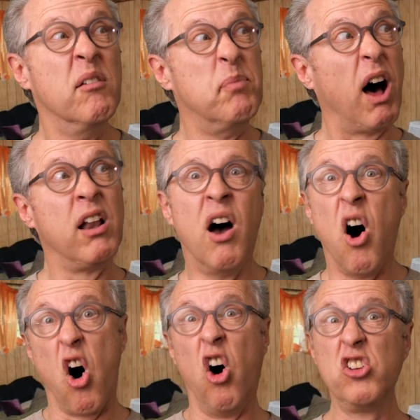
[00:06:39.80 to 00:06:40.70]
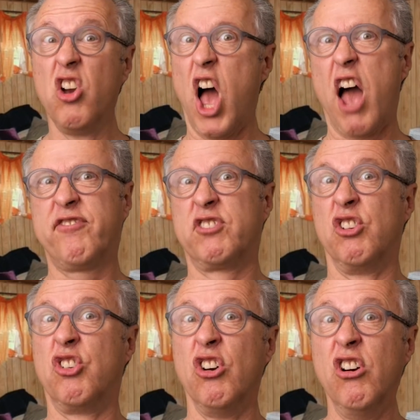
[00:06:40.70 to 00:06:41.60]
But all you have to
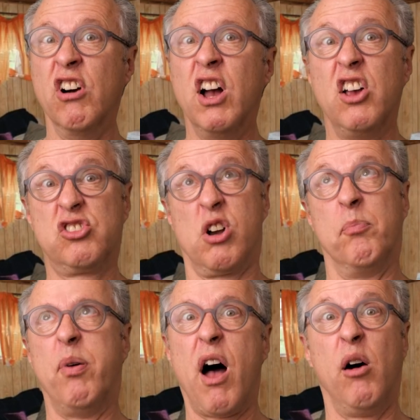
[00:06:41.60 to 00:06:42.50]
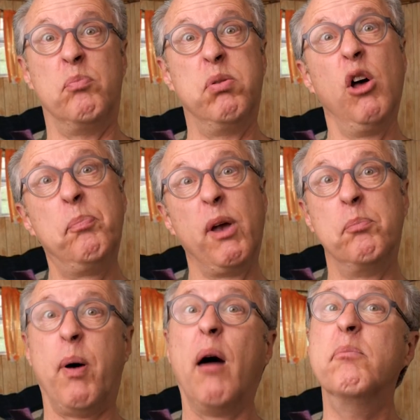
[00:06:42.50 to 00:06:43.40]
do is compile
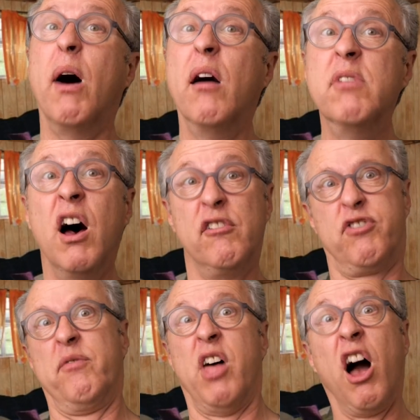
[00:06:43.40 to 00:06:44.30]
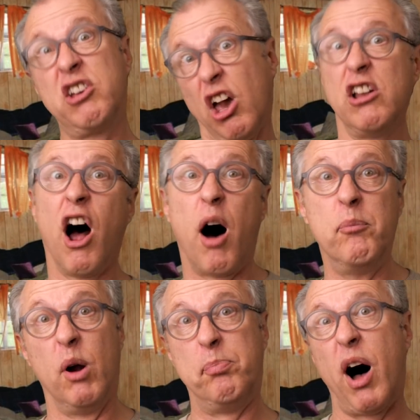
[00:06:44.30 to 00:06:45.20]
Bloopy Bum Bum from the GitHub
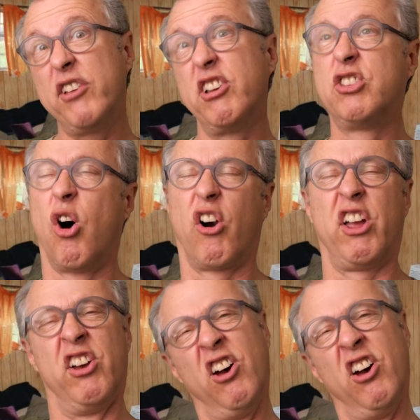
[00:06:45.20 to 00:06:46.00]
repository.